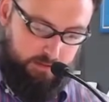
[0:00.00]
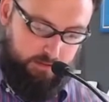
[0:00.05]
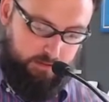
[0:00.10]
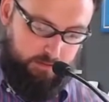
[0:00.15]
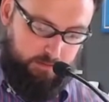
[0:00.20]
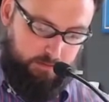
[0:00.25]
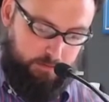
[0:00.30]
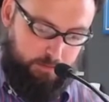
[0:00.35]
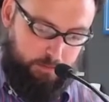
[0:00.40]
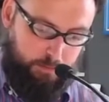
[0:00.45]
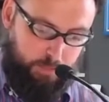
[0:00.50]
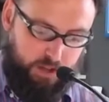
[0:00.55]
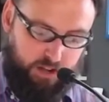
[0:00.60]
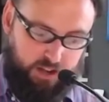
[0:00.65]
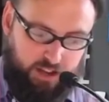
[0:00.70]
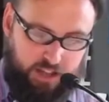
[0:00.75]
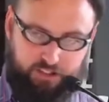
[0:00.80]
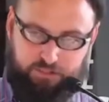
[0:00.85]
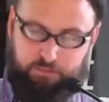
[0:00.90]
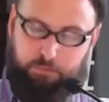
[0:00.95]
But
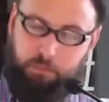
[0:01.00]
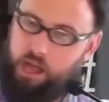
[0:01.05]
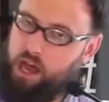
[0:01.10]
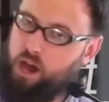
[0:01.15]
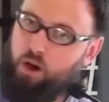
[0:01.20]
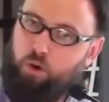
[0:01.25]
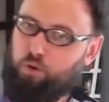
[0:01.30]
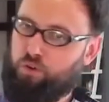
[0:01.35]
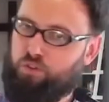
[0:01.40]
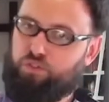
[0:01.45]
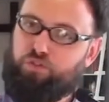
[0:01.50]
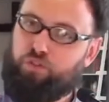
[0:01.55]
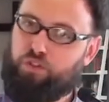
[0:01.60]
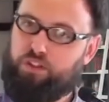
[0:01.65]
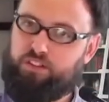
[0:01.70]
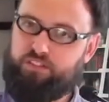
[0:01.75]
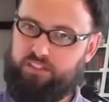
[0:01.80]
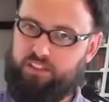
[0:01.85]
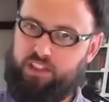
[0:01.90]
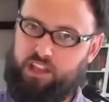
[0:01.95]
as powerful
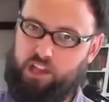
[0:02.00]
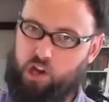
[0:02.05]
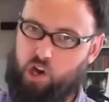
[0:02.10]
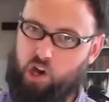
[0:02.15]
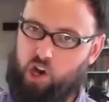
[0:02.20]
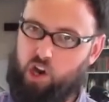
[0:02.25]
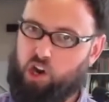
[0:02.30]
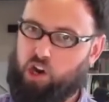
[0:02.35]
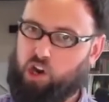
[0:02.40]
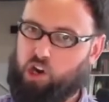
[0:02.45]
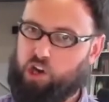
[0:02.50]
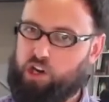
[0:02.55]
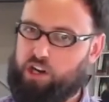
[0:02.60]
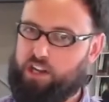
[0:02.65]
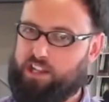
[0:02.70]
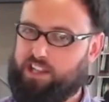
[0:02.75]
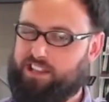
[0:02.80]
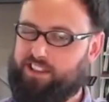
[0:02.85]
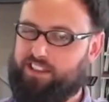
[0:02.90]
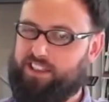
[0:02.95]
as they
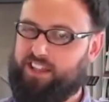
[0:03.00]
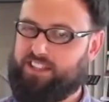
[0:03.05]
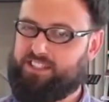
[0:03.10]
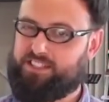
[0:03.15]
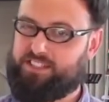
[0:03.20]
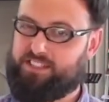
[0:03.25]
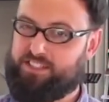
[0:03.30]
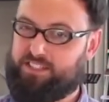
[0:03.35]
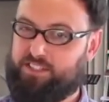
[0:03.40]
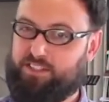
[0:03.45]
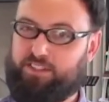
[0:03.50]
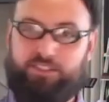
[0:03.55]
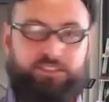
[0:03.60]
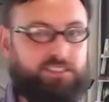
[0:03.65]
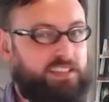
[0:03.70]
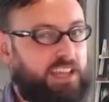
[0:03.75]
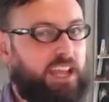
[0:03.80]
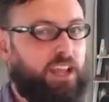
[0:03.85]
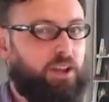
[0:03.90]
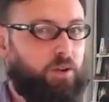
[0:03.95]
are, they still
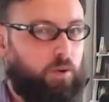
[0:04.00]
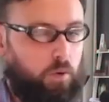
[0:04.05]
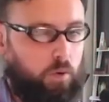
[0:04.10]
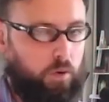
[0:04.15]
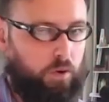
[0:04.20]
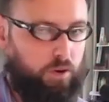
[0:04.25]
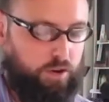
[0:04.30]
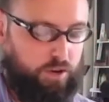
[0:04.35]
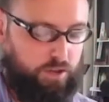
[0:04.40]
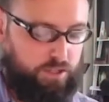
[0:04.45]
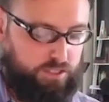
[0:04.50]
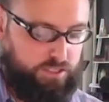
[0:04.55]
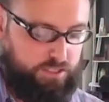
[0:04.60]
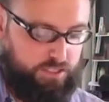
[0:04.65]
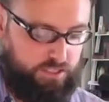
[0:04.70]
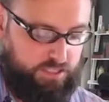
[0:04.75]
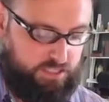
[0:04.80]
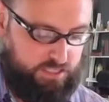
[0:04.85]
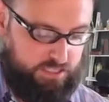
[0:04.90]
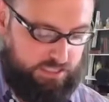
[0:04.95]
take
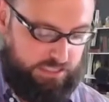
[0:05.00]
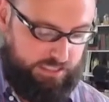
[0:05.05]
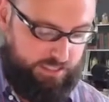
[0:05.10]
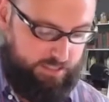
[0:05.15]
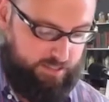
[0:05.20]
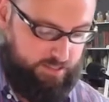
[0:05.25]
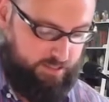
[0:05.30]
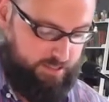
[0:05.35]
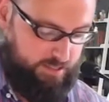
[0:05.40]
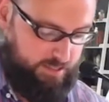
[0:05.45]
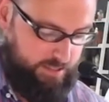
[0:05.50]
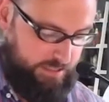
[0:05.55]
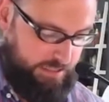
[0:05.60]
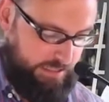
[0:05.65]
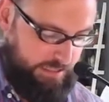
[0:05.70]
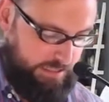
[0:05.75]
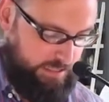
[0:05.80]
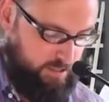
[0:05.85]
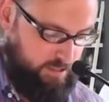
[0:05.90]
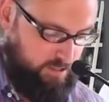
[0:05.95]
orders.
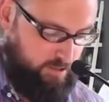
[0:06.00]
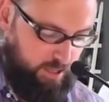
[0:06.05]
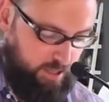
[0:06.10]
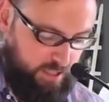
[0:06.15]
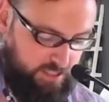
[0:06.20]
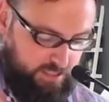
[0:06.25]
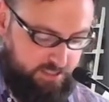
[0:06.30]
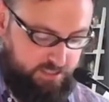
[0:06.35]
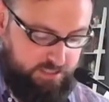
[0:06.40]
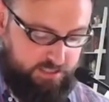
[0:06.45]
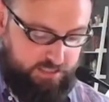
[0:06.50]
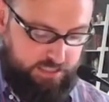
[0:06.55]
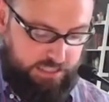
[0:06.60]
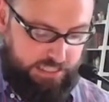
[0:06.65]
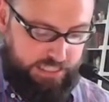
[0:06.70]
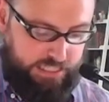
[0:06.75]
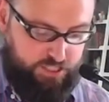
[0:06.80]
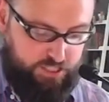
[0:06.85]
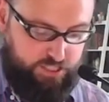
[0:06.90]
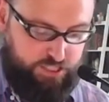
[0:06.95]
Christ's
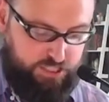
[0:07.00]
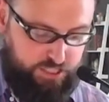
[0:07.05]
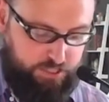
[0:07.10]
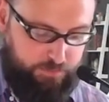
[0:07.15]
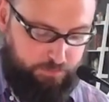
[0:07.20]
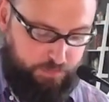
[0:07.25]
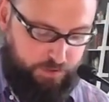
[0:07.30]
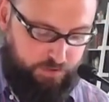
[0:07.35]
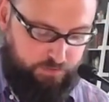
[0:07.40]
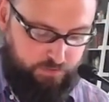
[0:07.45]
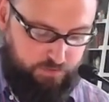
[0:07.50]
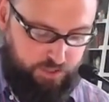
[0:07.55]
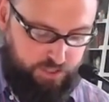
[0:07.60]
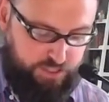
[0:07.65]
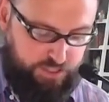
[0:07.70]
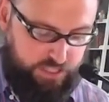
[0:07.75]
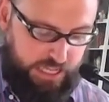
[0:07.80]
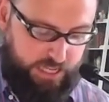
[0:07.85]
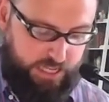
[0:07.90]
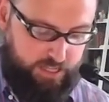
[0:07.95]
kingship in
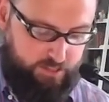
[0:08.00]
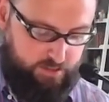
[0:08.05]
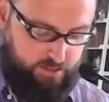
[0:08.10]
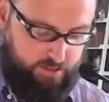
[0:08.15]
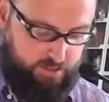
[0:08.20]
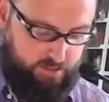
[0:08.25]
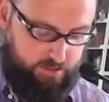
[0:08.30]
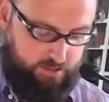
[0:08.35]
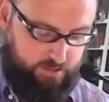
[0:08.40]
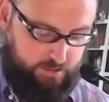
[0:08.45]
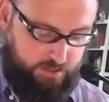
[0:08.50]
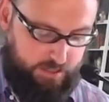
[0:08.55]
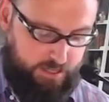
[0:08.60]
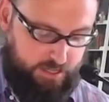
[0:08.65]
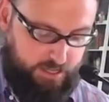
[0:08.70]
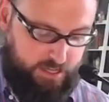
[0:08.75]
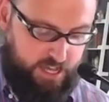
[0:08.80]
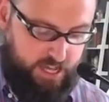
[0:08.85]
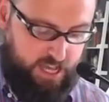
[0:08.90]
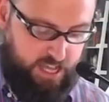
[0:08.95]
verse 8.
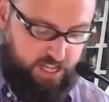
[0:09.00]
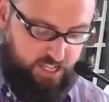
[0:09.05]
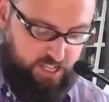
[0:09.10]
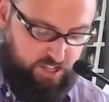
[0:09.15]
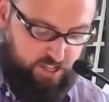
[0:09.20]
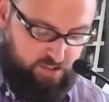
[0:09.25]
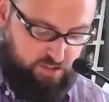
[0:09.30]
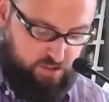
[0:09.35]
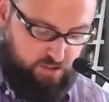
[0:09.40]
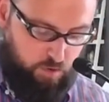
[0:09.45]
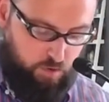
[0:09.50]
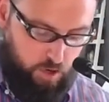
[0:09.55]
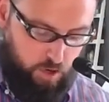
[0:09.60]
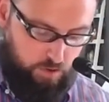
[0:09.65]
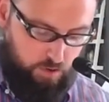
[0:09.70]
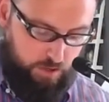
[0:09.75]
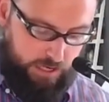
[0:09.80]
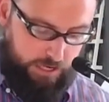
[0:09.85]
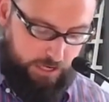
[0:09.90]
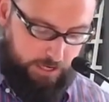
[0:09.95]
And he's
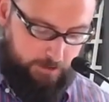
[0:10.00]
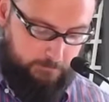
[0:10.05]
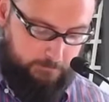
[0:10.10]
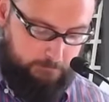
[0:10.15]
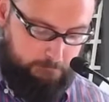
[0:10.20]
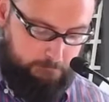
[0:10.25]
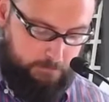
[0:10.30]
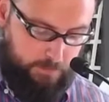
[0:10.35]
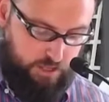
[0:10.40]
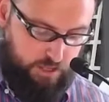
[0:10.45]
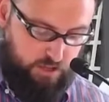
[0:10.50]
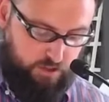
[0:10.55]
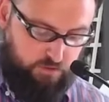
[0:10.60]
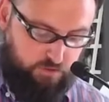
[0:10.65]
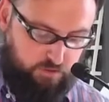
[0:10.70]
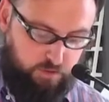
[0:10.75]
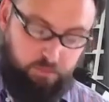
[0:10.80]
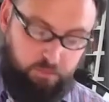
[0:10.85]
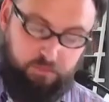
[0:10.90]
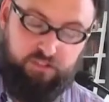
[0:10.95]
quoting
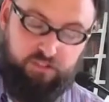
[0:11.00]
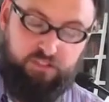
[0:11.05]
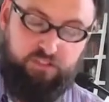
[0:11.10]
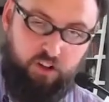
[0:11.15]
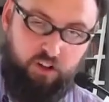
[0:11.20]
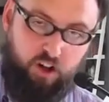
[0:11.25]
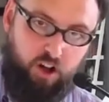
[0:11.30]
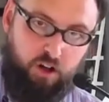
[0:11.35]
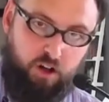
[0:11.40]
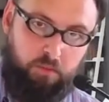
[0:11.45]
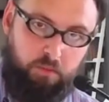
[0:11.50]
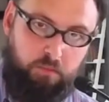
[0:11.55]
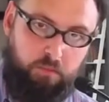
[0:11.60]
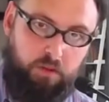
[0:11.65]
from Psalm